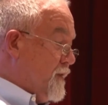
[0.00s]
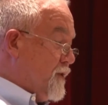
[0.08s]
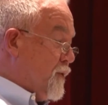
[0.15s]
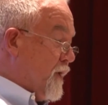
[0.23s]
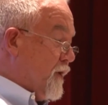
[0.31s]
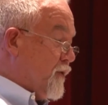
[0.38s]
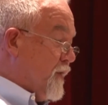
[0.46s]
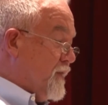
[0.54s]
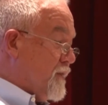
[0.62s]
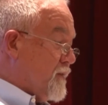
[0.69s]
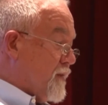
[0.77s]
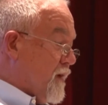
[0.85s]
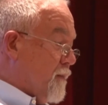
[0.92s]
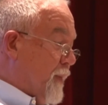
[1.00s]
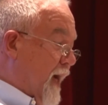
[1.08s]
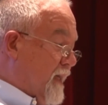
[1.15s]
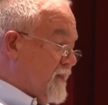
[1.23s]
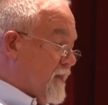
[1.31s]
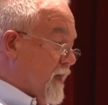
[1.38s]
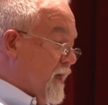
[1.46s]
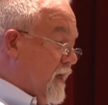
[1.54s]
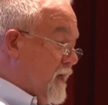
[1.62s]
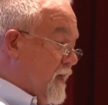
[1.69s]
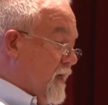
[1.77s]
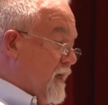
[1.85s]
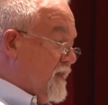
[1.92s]
needed to increase its
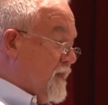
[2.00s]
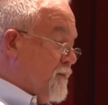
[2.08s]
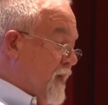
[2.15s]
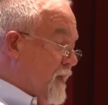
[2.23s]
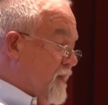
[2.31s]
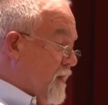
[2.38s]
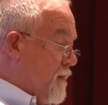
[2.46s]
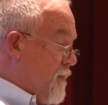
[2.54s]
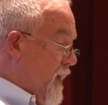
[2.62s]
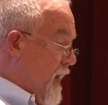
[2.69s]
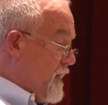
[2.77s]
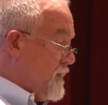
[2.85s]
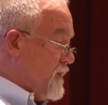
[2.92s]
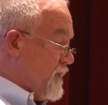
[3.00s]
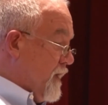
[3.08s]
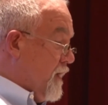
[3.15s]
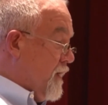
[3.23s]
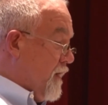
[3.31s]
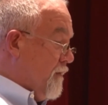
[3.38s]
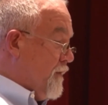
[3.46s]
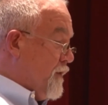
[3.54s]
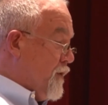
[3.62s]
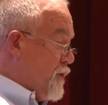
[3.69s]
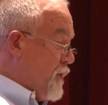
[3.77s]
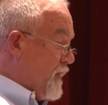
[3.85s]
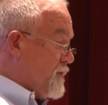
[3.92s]
capacity to meet the demands of
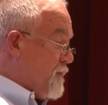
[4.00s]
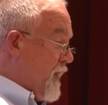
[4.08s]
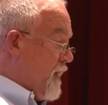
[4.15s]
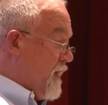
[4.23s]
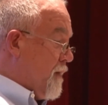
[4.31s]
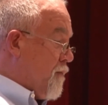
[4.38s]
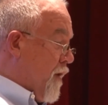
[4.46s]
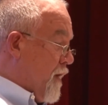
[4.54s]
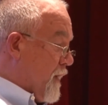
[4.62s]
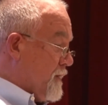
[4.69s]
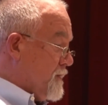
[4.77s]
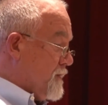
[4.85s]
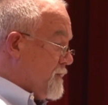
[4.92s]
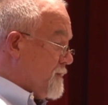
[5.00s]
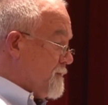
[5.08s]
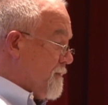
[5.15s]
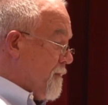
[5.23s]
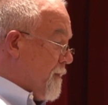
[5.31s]
the new expanding markets.